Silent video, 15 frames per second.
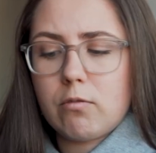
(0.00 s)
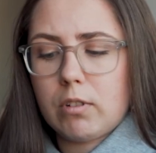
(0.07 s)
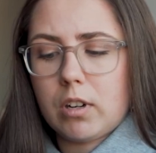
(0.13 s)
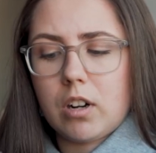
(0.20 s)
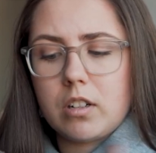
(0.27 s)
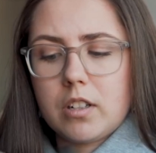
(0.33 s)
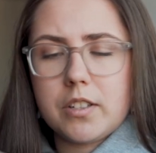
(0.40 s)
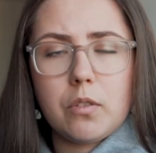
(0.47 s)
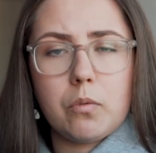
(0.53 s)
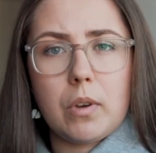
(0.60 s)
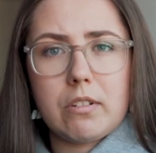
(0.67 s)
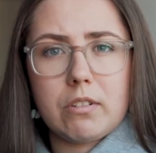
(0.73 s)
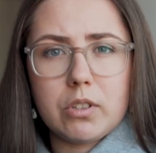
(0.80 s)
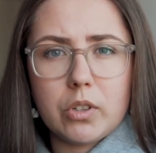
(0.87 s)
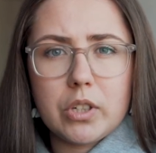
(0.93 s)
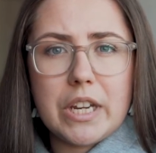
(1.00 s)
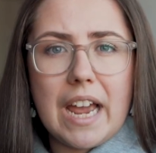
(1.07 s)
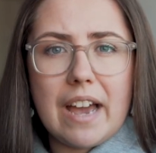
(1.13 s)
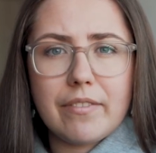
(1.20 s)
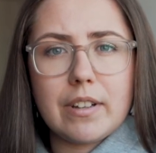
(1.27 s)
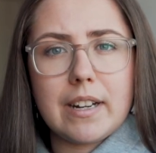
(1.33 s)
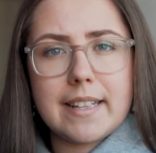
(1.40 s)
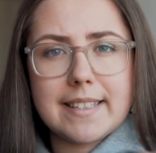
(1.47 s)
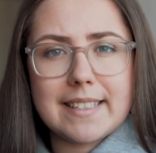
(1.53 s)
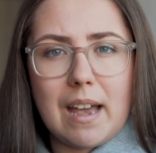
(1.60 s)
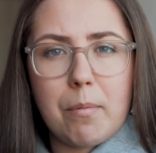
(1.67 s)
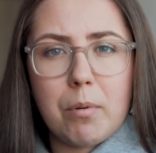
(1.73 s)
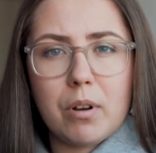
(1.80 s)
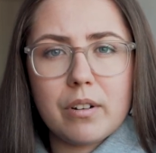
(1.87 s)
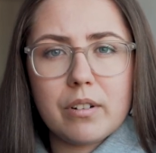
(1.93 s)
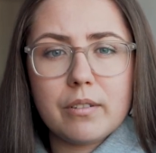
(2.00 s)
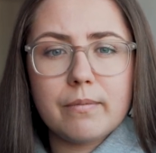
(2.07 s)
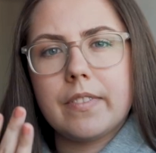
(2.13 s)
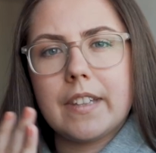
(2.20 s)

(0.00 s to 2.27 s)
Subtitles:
regardless of whether or not you have the lens cap on.